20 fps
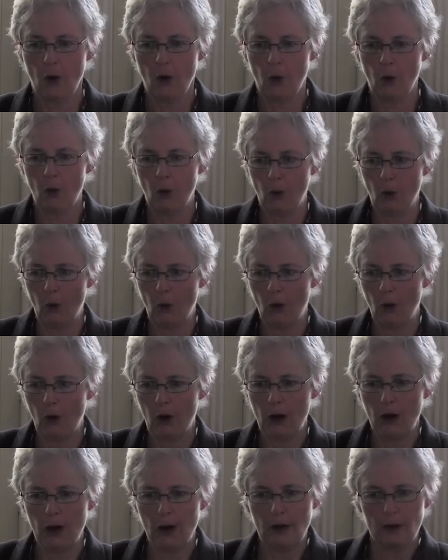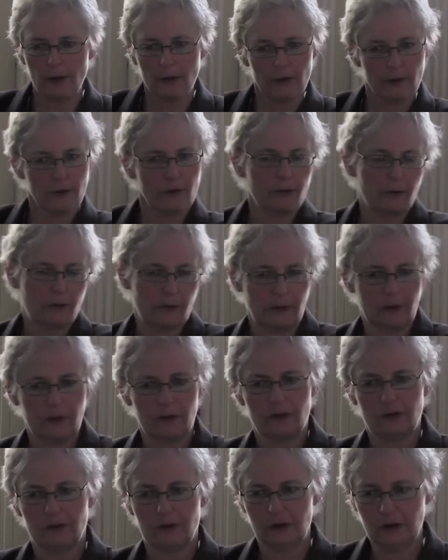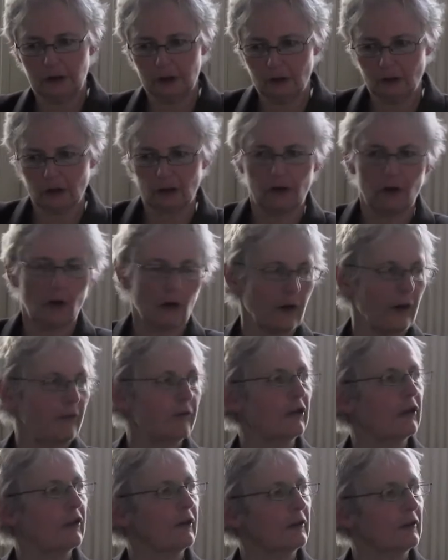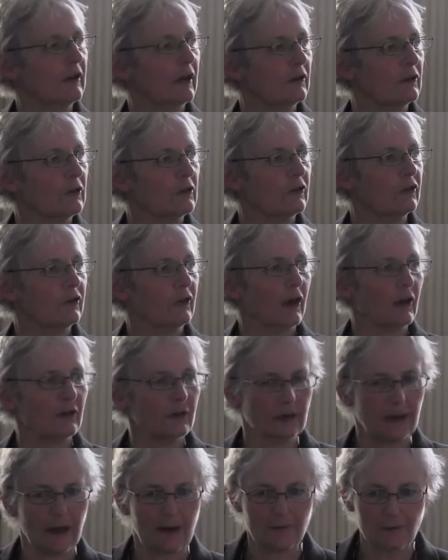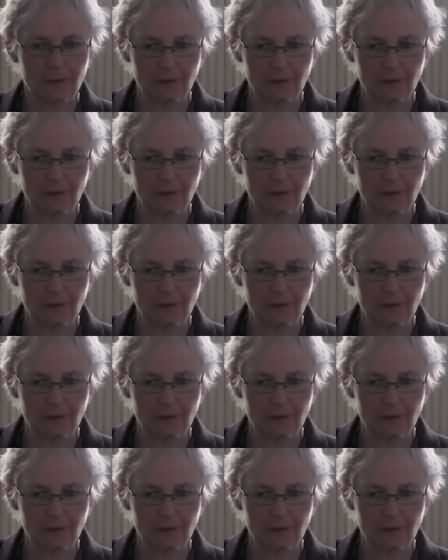or that you just knock everything down and start again.